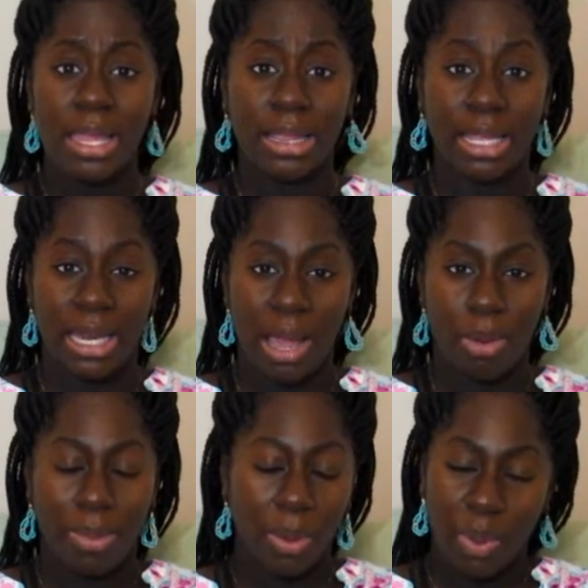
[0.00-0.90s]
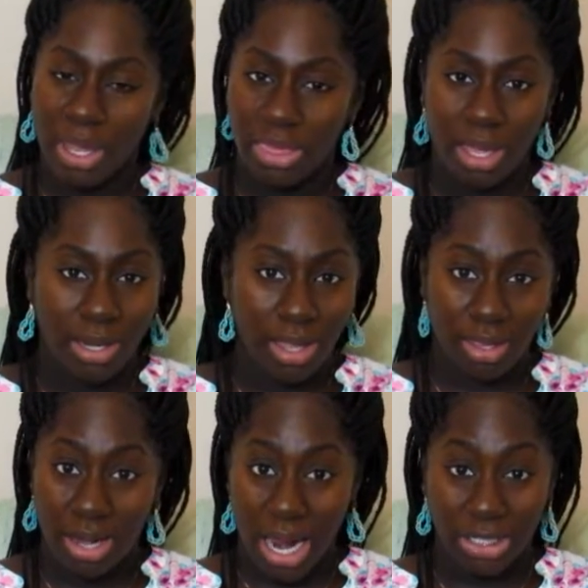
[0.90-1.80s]
then I will be with
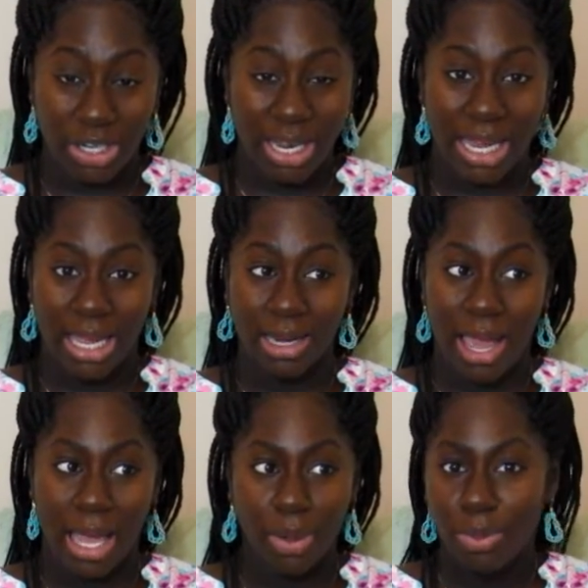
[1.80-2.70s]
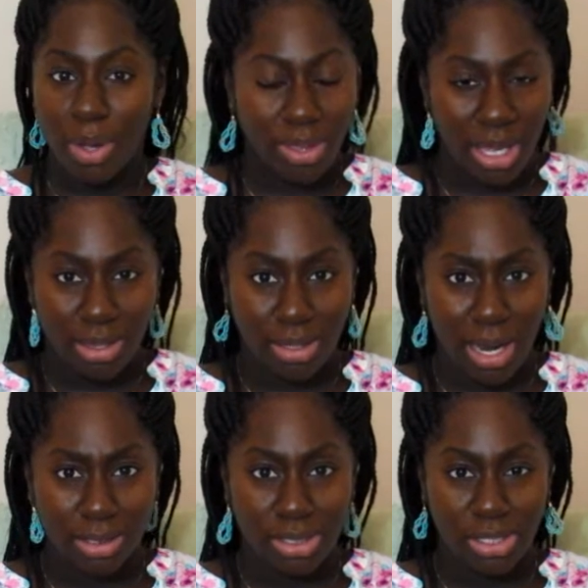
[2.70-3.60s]
another doctor, and I don't know the other doctor,